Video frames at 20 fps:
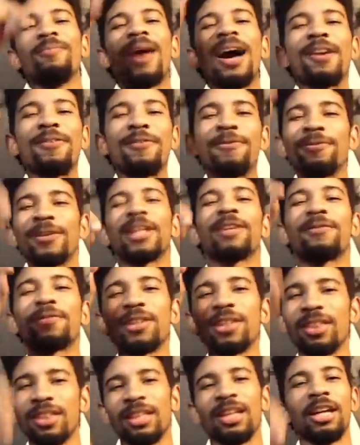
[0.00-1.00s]
my
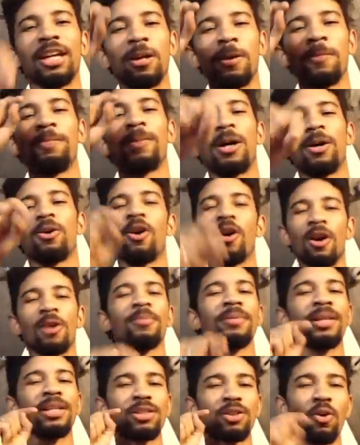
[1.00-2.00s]
favorite thing about
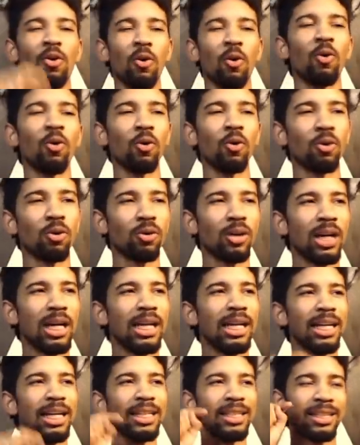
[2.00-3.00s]
Army as a whole
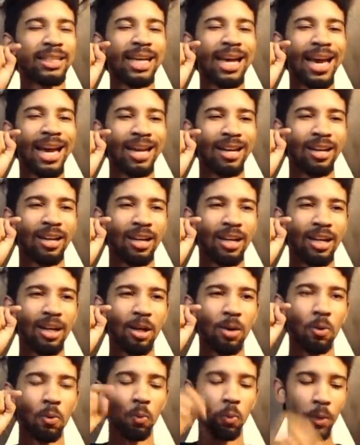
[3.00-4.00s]
is that
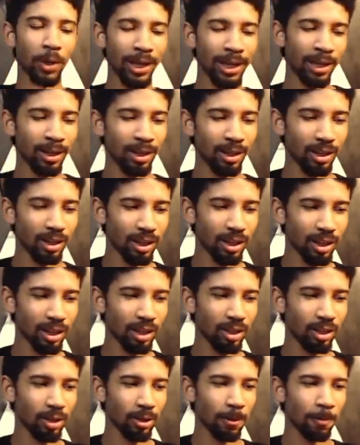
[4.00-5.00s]
when
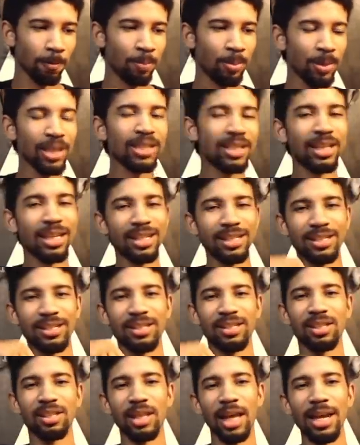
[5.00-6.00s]
BTS
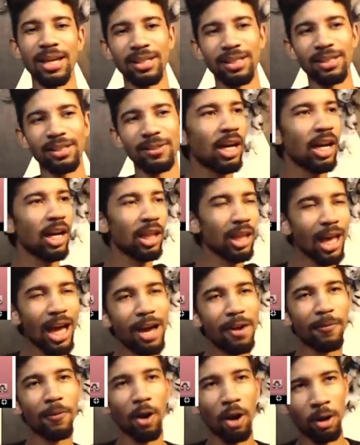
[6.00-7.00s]
is slighted, a lot
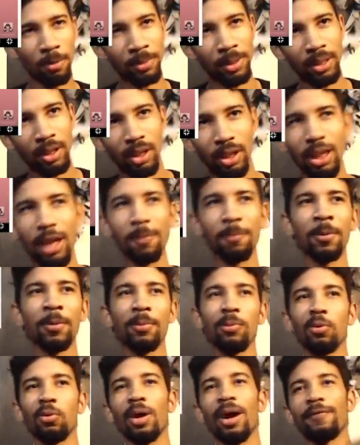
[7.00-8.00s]
of Army, a lot of
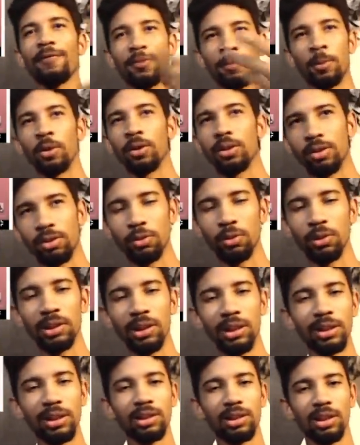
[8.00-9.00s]
people who I've spoken to at
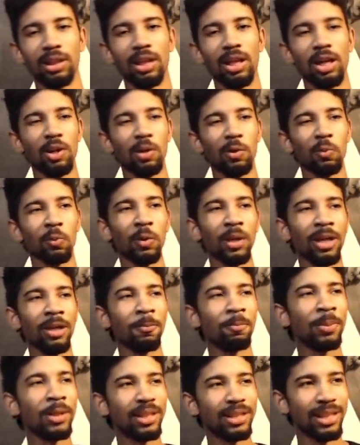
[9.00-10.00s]
least,
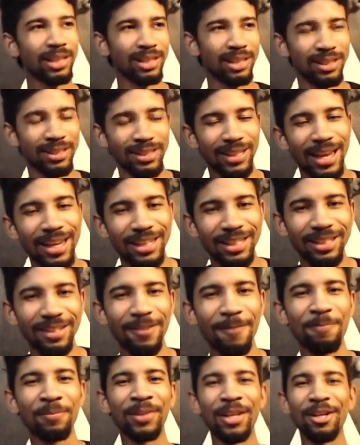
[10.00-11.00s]
when BTS is slighted,
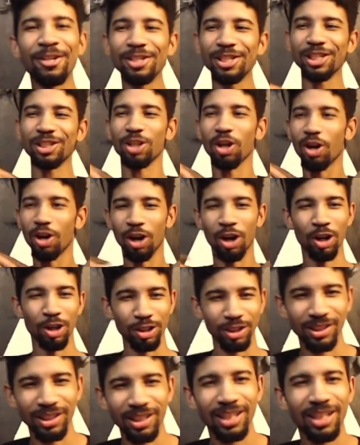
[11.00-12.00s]
they're just
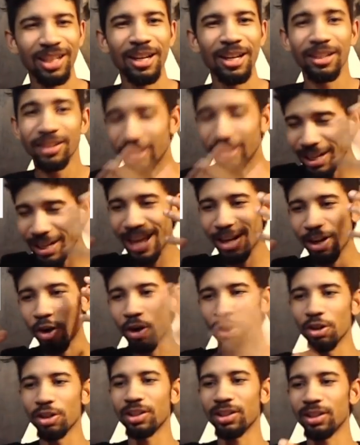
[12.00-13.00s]
hurt. They're not
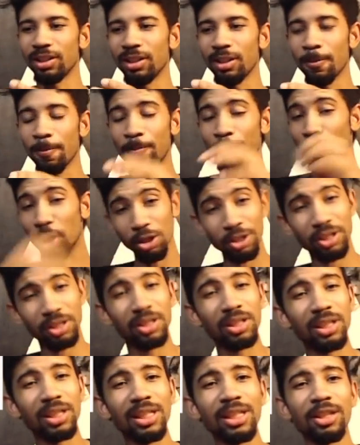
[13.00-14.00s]
hurt
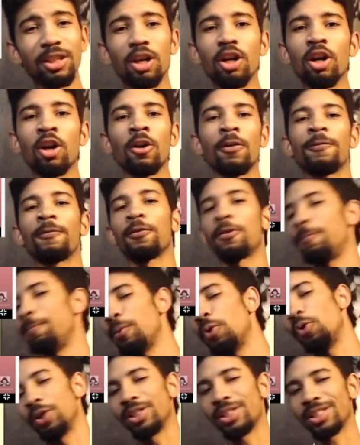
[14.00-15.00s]
personally, they're hurt for the
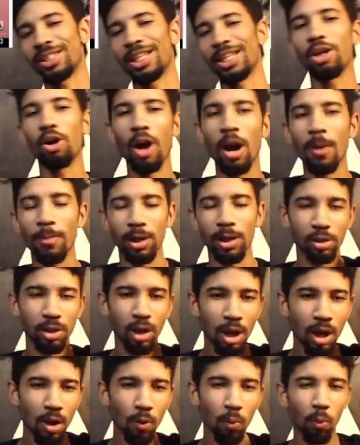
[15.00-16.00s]
boys because they know how much
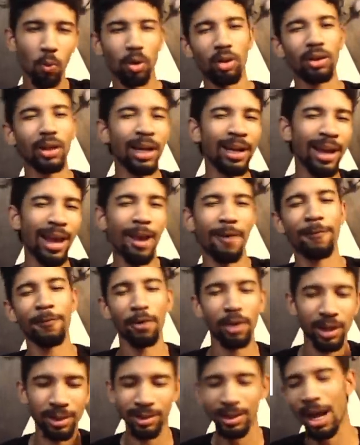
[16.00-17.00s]
work and
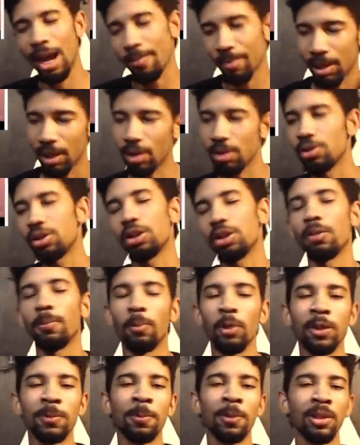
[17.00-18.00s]
effort and time and energy the
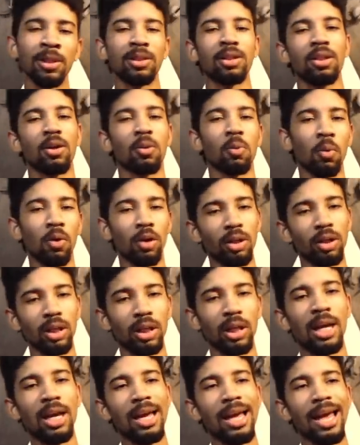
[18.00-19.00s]
boys put into their work
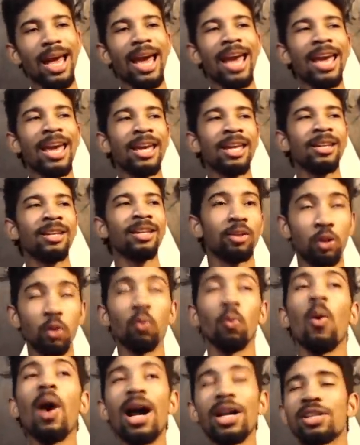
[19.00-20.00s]
and to
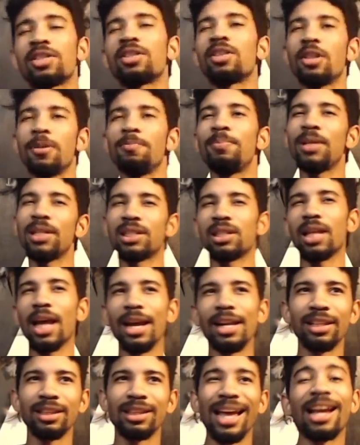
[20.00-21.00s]
watch them be
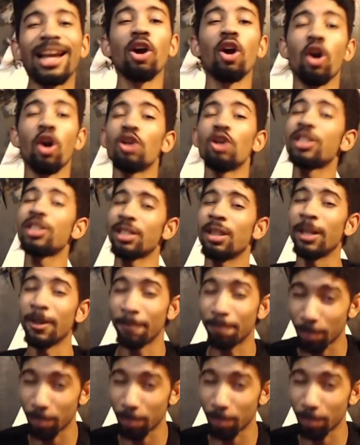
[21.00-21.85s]
slighted like hurts them